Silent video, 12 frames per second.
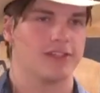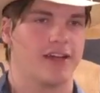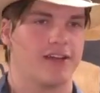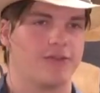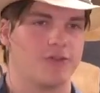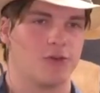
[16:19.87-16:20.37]

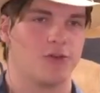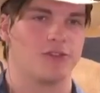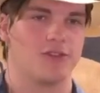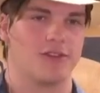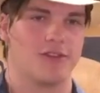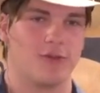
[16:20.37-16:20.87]
kind of
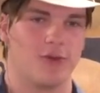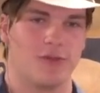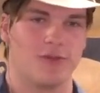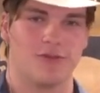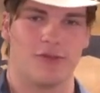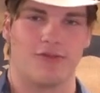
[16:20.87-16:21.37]
torture that the
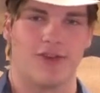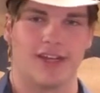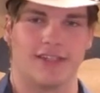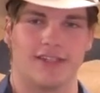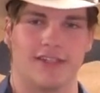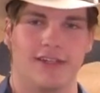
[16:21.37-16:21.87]
Romans perfected,